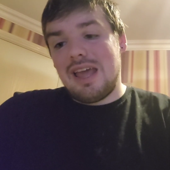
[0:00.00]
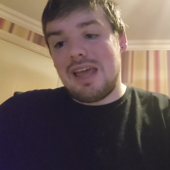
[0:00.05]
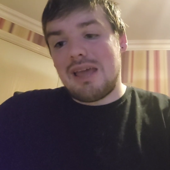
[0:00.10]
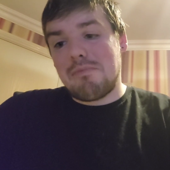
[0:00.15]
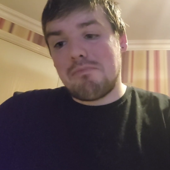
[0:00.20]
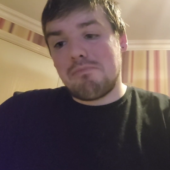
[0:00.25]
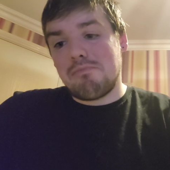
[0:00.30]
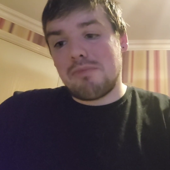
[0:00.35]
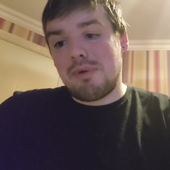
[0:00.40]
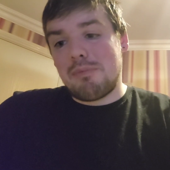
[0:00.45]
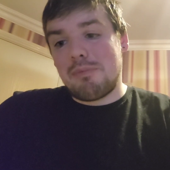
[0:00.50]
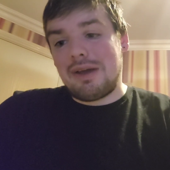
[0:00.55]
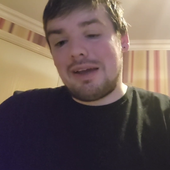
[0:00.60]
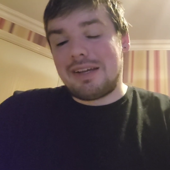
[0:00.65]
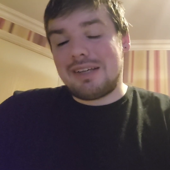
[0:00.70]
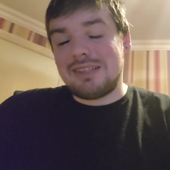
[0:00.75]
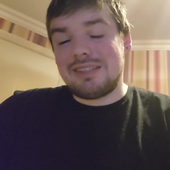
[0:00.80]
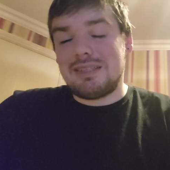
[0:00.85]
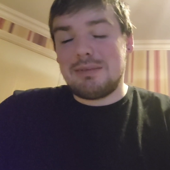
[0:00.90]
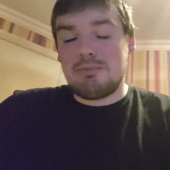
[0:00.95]
Um, my
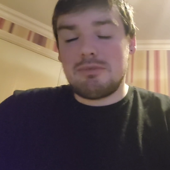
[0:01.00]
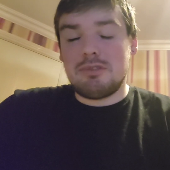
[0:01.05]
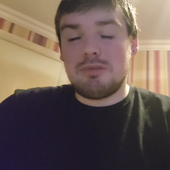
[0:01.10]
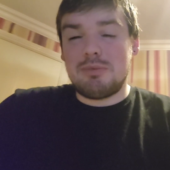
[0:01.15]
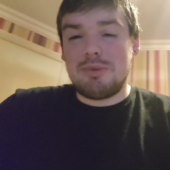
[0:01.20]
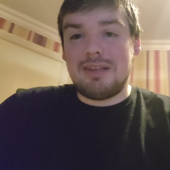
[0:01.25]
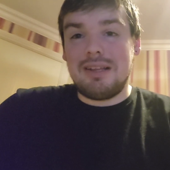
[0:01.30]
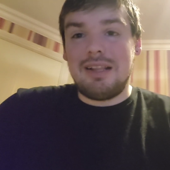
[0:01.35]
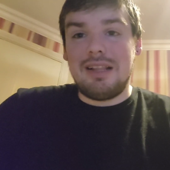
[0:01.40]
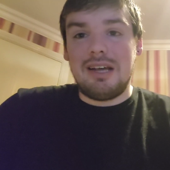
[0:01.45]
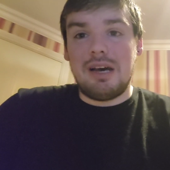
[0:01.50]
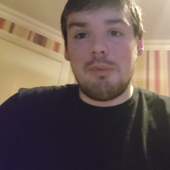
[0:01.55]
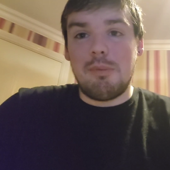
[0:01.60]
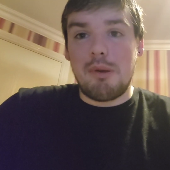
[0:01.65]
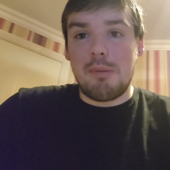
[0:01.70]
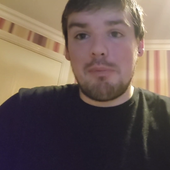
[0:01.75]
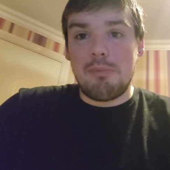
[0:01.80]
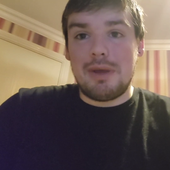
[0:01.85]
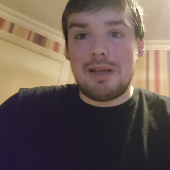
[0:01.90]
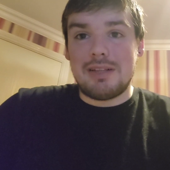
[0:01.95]
back seems to be a little
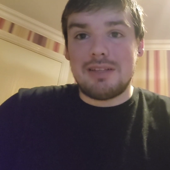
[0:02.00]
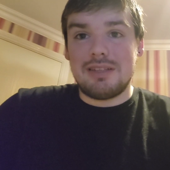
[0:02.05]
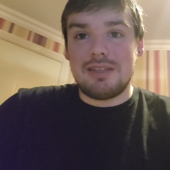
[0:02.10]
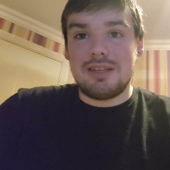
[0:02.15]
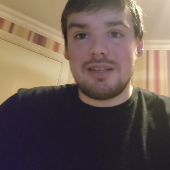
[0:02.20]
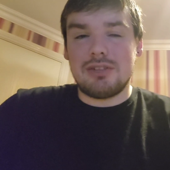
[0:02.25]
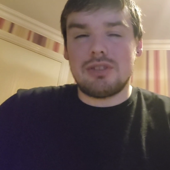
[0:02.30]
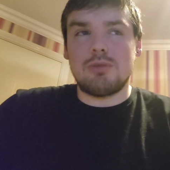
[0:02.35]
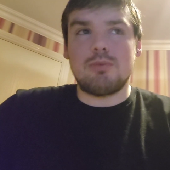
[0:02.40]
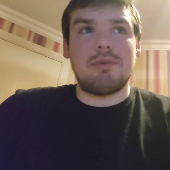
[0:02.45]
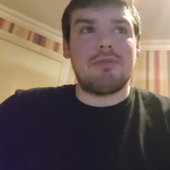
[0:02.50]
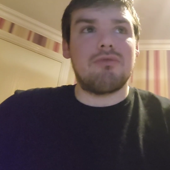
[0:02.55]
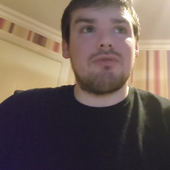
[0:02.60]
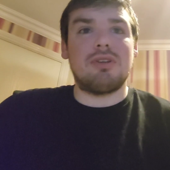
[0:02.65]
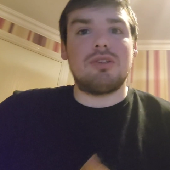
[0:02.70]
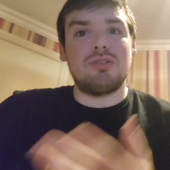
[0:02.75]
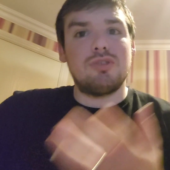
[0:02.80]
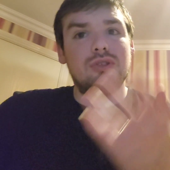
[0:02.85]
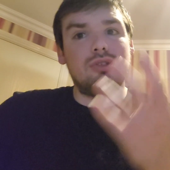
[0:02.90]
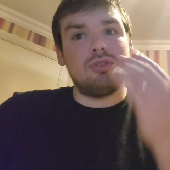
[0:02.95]
bit better. I don't know if
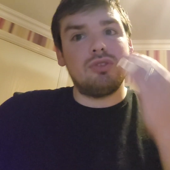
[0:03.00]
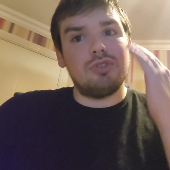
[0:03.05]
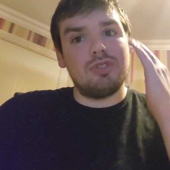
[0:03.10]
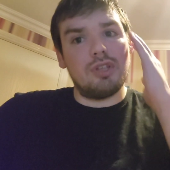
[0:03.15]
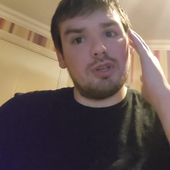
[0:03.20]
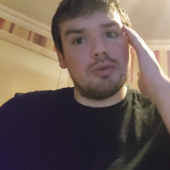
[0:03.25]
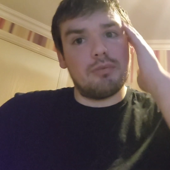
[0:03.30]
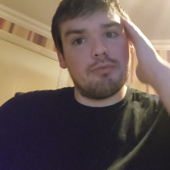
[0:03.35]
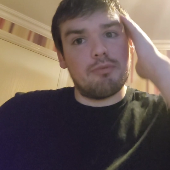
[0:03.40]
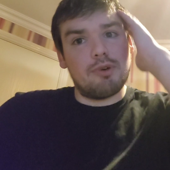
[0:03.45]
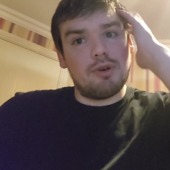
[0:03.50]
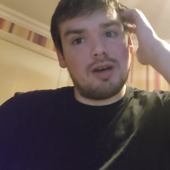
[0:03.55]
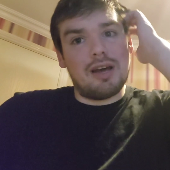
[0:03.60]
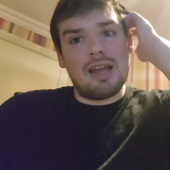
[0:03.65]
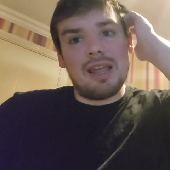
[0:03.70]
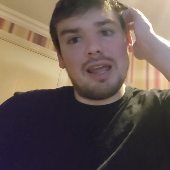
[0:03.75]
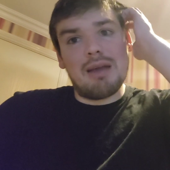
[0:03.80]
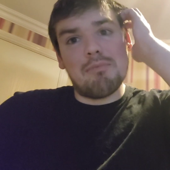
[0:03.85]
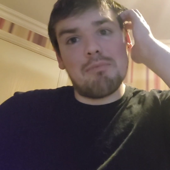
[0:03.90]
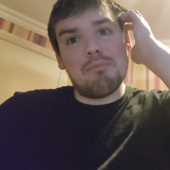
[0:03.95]
I told you, but
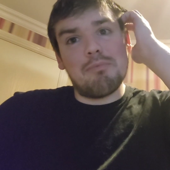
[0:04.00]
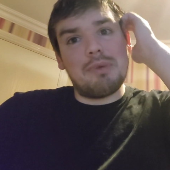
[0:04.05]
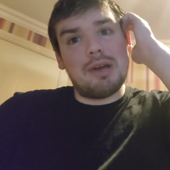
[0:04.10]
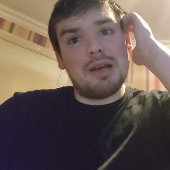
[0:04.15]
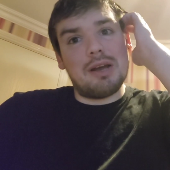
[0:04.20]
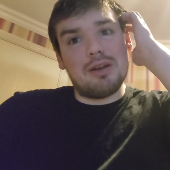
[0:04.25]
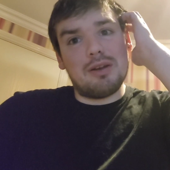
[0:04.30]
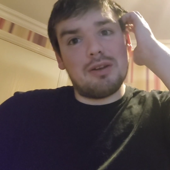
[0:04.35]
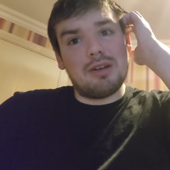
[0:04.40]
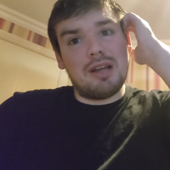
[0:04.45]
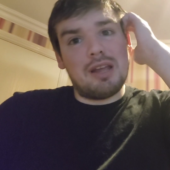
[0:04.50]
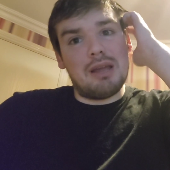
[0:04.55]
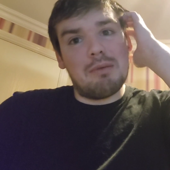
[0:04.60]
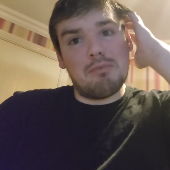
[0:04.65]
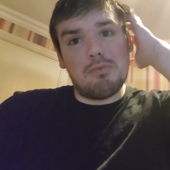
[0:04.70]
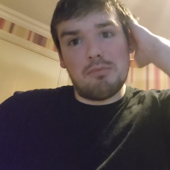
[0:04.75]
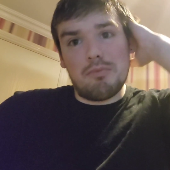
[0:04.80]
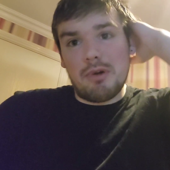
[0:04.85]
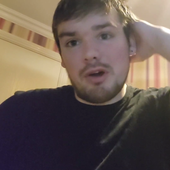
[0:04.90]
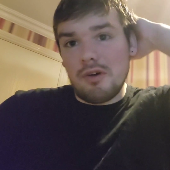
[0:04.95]
I am back. I
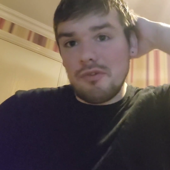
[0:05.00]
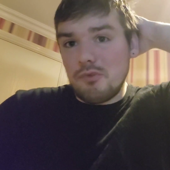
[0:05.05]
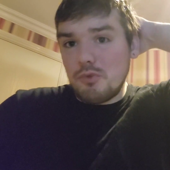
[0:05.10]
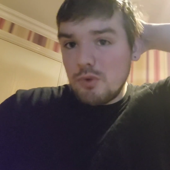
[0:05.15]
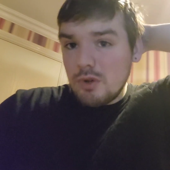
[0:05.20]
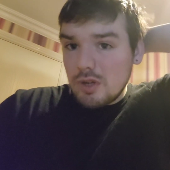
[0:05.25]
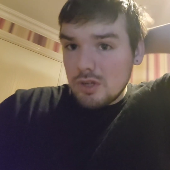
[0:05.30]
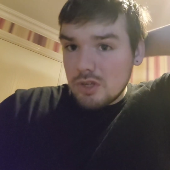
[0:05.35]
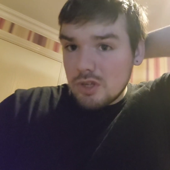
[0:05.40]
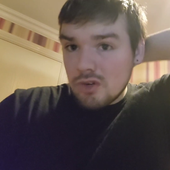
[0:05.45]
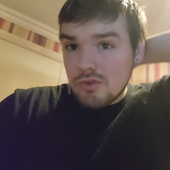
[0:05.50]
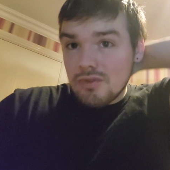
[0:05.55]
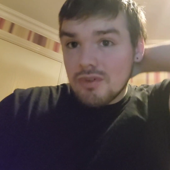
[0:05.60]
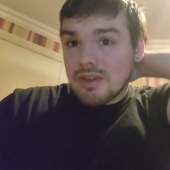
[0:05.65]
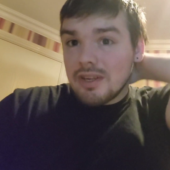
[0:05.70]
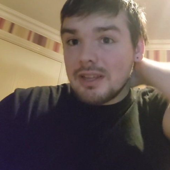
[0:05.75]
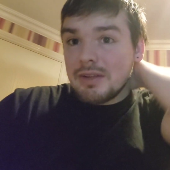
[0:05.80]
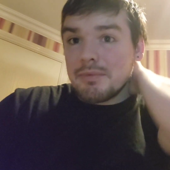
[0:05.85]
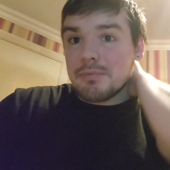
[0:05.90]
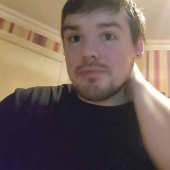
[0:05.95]
am off work
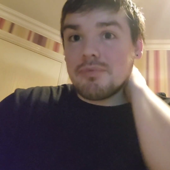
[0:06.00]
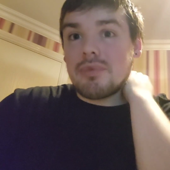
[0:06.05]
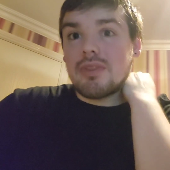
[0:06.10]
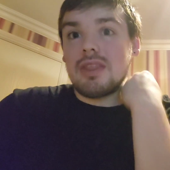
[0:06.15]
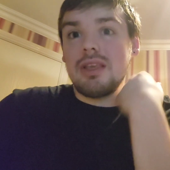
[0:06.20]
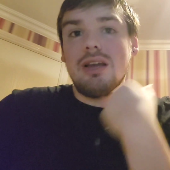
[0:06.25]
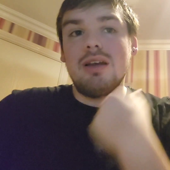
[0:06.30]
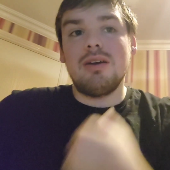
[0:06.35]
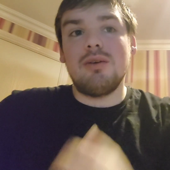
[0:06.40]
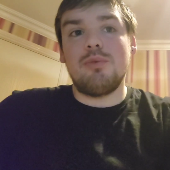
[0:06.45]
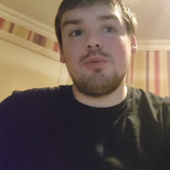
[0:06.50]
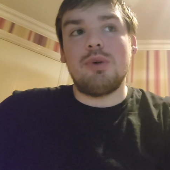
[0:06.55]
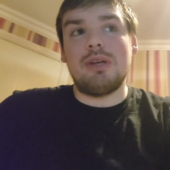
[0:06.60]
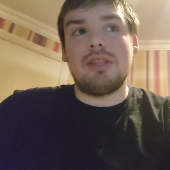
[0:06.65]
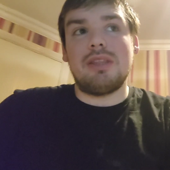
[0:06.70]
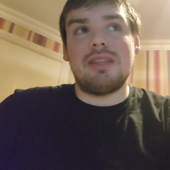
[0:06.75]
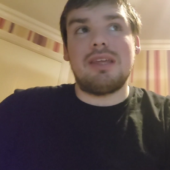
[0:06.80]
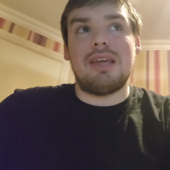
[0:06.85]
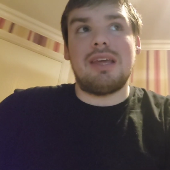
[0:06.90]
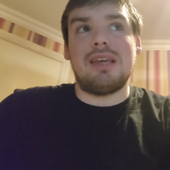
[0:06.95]
currently
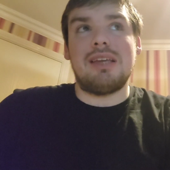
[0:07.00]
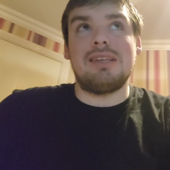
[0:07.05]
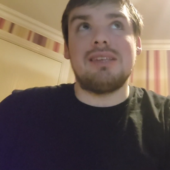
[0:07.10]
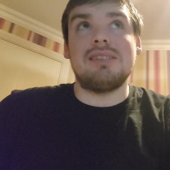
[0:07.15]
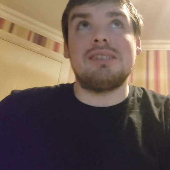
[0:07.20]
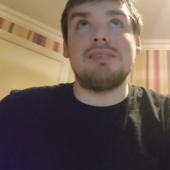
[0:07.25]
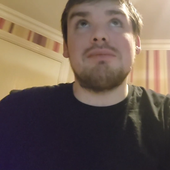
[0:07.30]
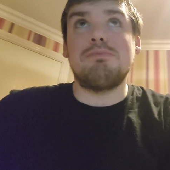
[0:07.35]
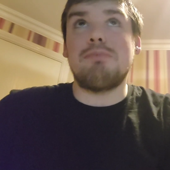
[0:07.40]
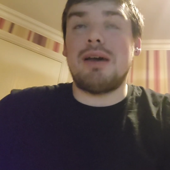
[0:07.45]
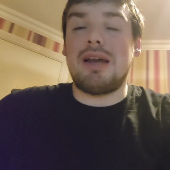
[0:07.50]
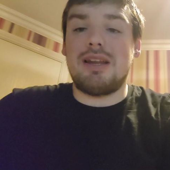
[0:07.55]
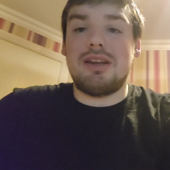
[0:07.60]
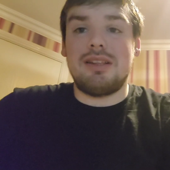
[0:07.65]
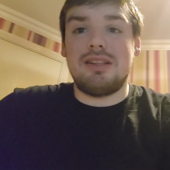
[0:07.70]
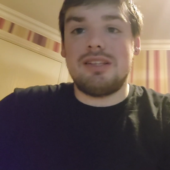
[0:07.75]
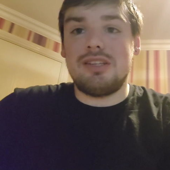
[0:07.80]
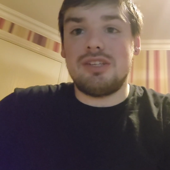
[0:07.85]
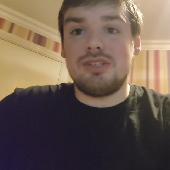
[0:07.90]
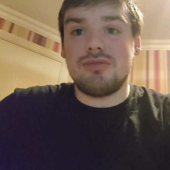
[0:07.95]
with a
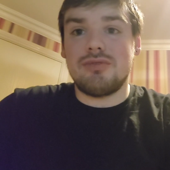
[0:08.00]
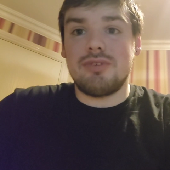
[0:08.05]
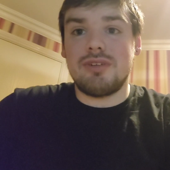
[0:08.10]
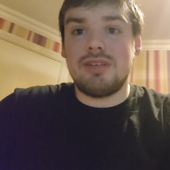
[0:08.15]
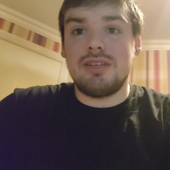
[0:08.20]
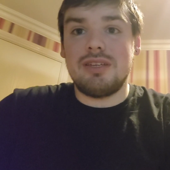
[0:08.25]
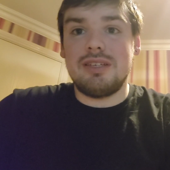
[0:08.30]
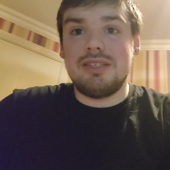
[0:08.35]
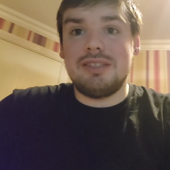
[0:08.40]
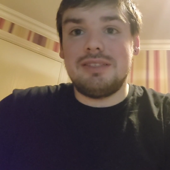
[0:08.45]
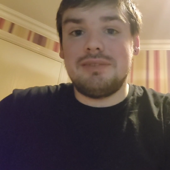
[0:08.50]
spinal injury.